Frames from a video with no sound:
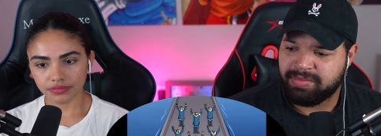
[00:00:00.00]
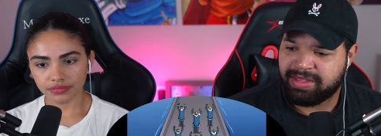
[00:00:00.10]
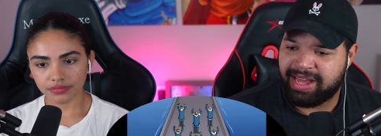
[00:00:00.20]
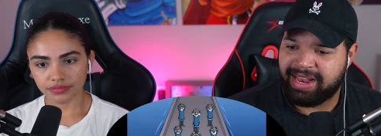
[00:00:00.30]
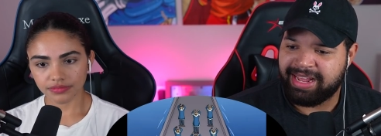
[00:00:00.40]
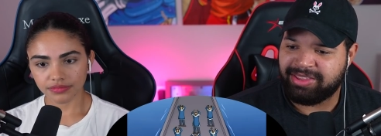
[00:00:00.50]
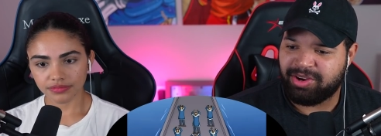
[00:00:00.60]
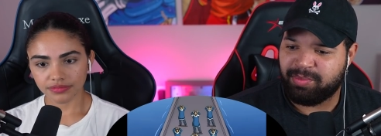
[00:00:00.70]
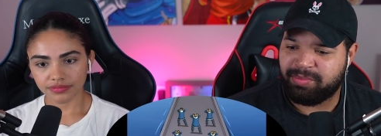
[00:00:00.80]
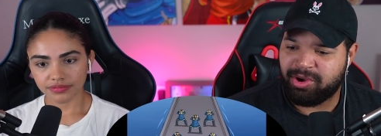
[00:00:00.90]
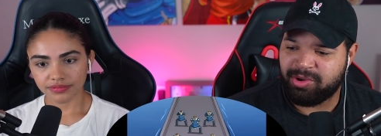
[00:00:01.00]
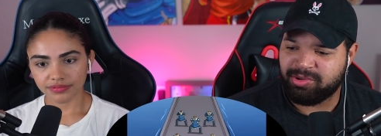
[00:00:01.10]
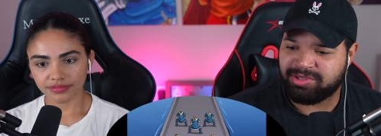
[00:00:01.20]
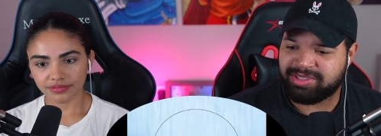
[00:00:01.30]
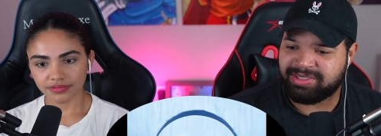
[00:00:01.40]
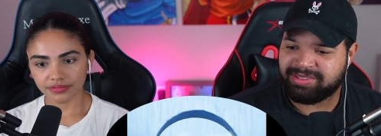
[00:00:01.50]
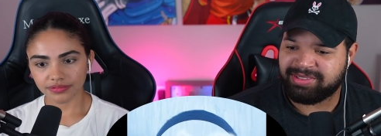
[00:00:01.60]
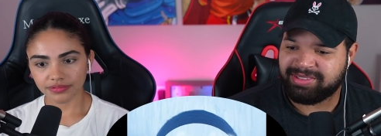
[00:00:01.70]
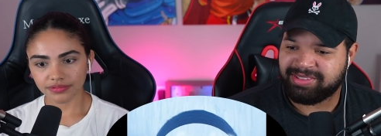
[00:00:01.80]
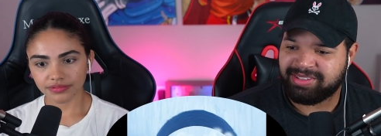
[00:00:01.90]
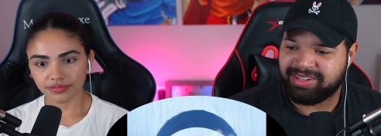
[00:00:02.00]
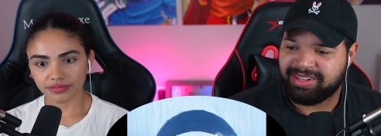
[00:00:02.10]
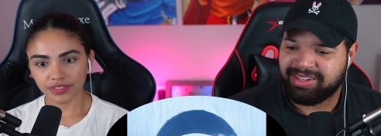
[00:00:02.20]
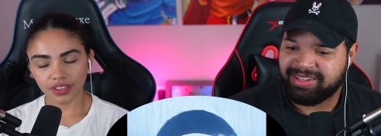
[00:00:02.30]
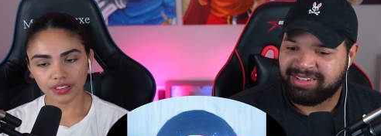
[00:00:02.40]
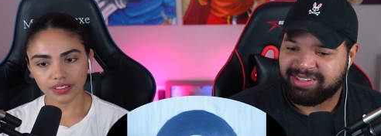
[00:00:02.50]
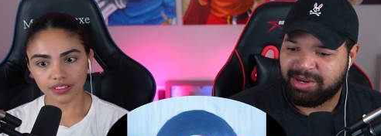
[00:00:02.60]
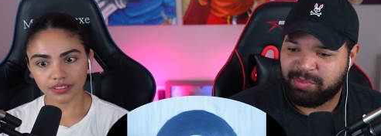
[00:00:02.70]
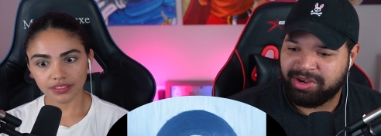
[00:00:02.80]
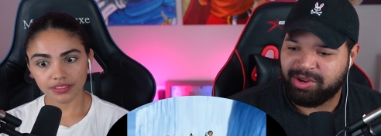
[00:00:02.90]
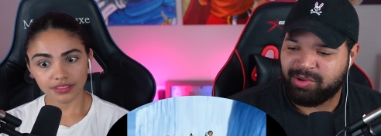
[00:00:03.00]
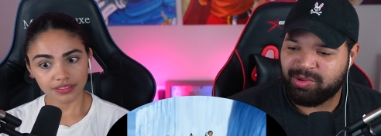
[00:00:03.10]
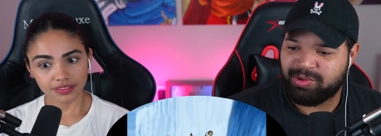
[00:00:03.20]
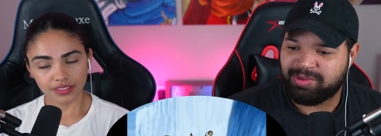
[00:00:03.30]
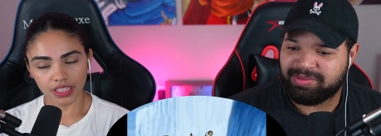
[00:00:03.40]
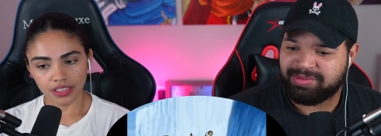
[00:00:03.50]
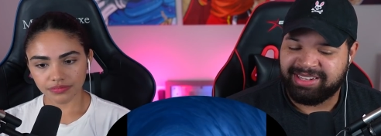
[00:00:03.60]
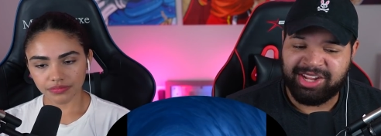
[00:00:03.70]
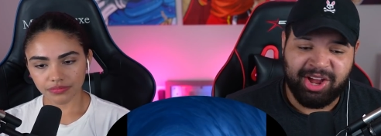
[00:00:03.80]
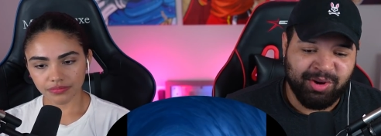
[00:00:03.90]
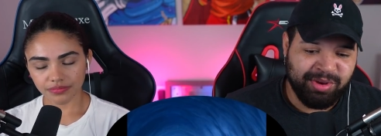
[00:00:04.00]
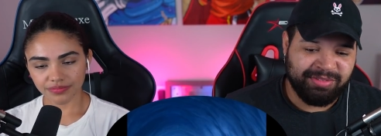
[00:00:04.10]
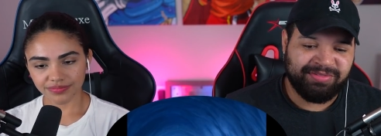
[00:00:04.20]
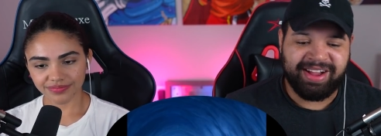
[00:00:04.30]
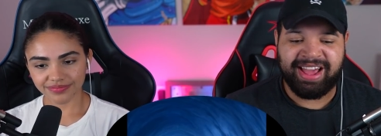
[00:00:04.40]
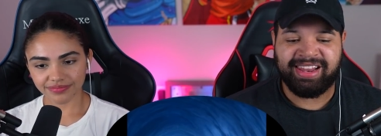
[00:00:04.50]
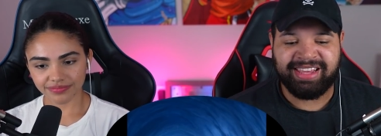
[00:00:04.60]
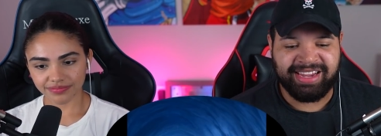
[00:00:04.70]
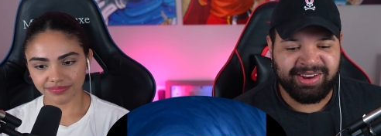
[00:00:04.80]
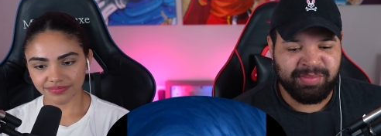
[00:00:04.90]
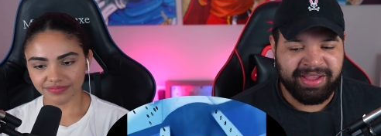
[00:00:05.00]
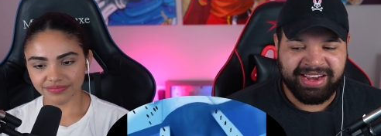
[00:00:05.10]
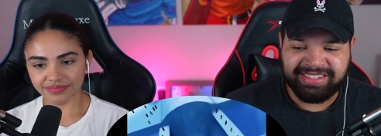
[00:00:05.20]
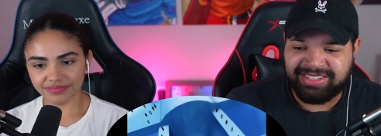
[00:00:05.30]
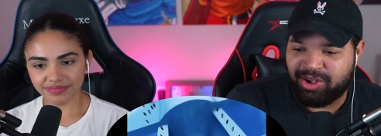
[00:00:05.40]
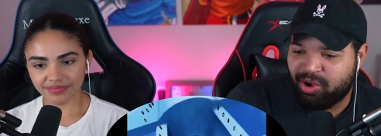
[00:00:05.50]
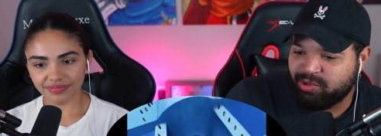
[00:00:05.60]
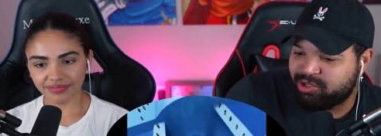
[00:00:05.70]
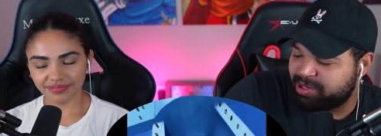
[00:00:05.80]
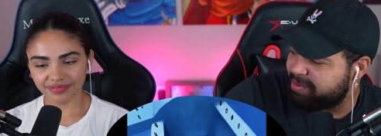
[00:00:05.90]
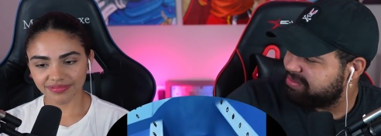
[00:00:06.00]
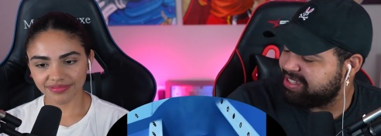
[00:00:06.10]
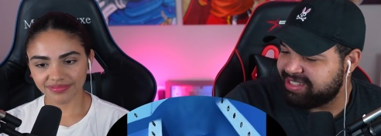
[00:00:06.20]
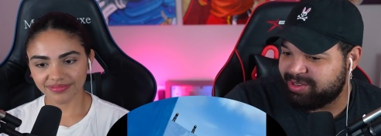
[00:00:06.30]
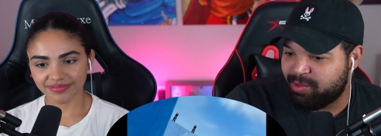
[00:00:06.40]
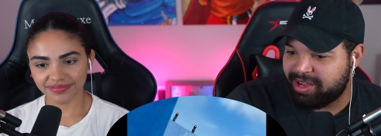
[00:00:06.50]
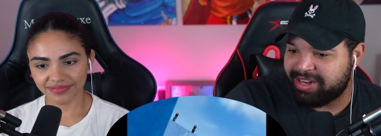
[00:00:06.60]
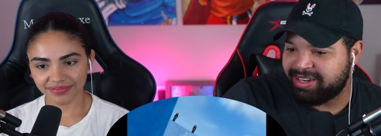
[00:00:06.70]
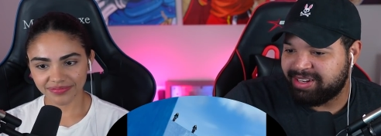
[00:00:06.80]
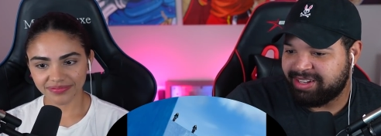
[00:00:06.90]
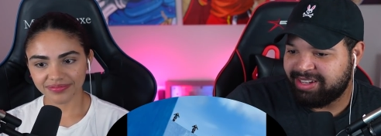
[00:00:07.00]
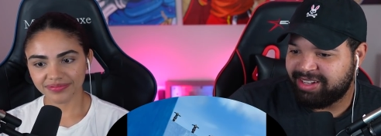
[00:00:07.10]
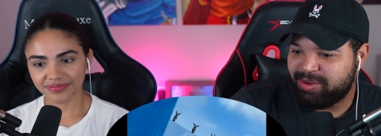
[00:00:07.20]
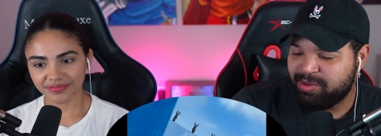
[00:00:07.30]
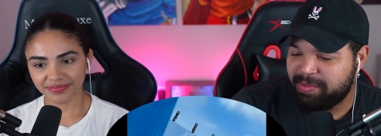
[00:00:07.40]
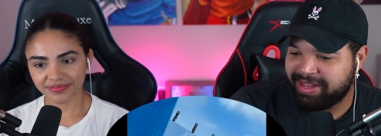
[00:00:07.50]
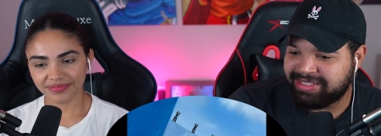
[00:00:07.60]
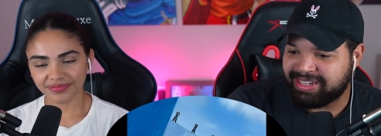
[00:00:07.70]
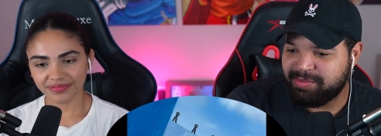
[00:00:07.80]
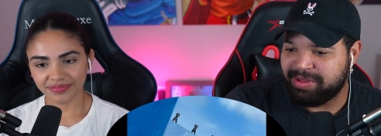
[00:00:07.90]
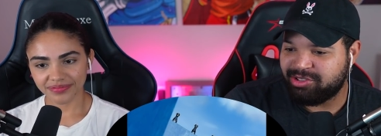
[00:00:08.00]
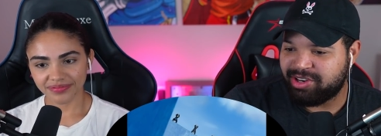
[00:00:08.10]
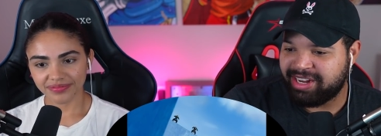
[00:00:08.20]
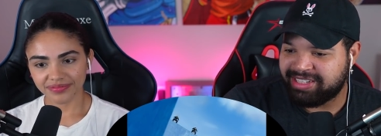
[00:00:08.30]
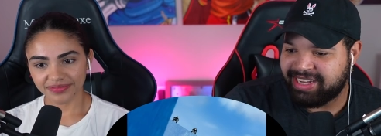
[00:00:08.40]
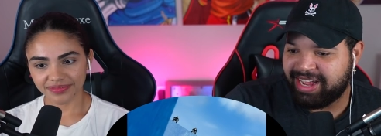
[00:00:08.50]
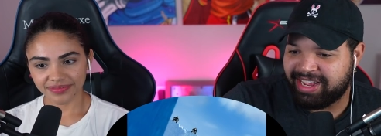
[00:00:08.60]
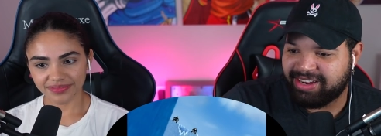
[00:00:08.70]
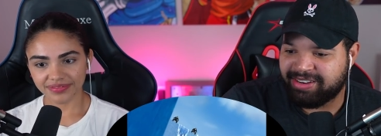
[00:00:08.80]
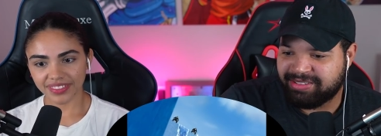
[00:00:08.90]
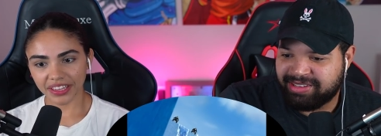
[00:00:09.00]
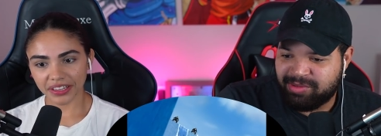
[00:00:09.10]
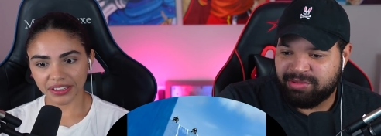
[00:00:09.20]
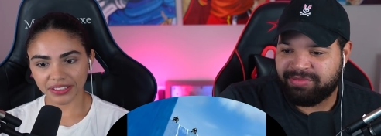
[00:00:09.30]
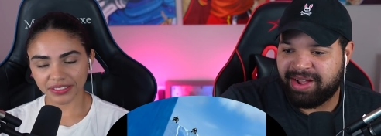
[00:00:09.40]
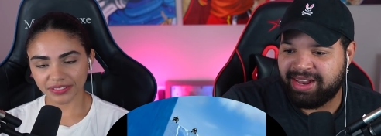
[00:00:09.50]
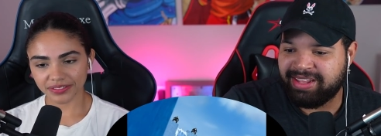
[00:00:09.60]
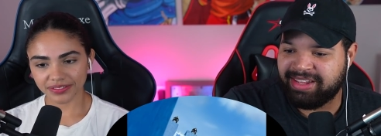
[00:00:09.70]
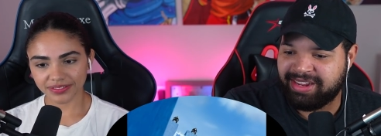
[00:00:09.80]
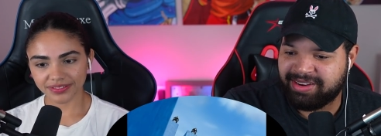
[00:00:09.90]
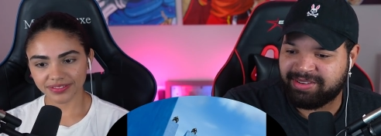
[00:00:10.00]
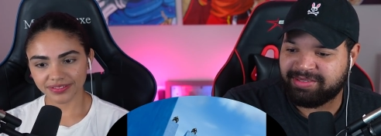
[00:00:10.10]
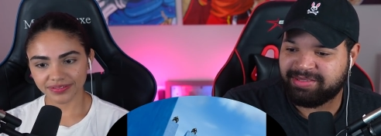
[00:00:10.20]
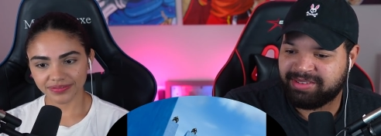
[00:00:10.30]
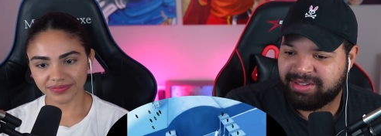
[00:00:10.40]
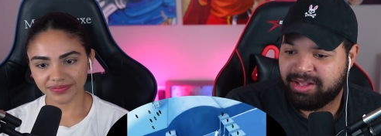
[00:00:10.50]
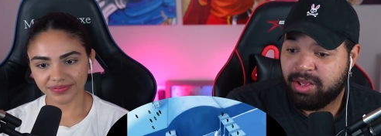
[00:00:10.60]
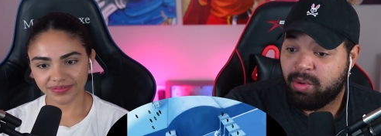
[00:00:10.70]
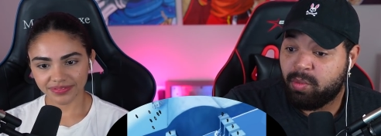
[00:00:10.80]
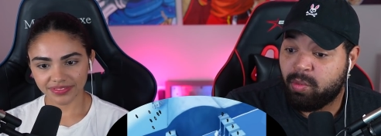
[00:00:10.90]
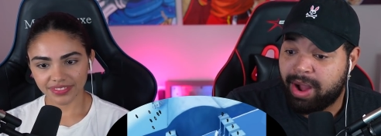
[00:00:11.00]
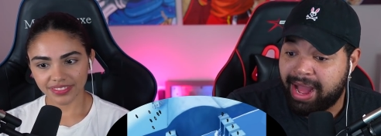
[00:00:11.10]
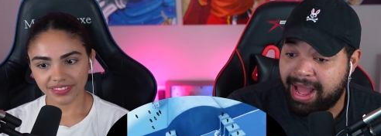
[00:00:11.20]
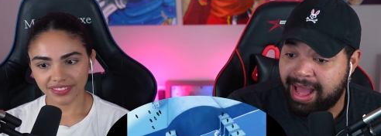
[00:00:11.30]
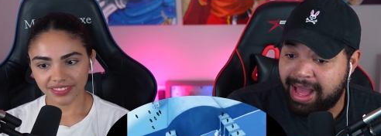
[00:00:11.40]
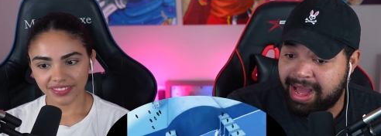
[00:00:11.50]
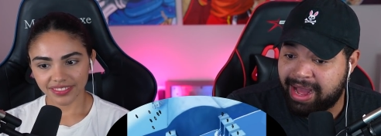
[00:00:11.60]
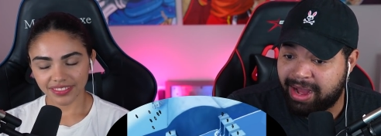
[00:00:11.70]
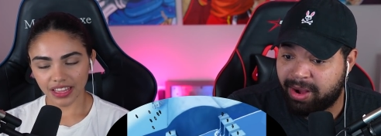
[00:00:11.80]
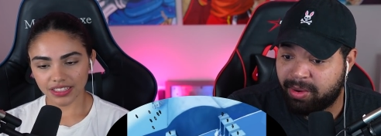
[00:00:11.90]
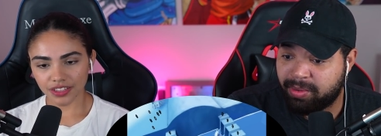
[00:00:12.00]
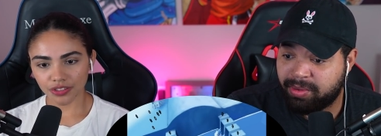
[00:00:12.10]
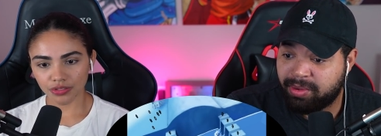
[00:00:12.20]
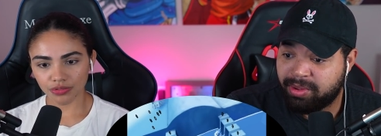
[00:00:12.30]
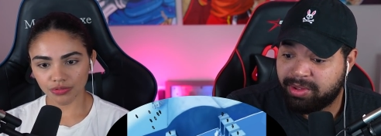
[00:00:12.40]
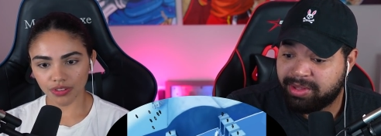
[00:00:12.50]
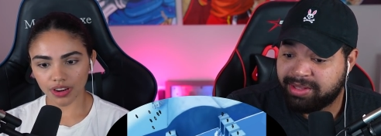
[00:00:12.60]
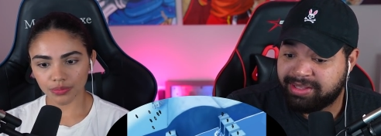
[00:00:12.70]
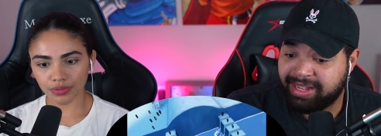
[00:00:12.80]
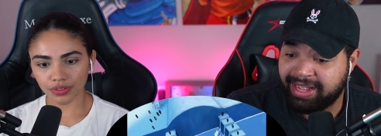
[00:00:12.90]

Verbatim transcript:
Speaker 1: I like their boats. They're pretty cool. Dog, we're finally here, man. This the whole trip of season one. We've basically been trying to get here. Yeah. we're finally here. Wow. That's incredible.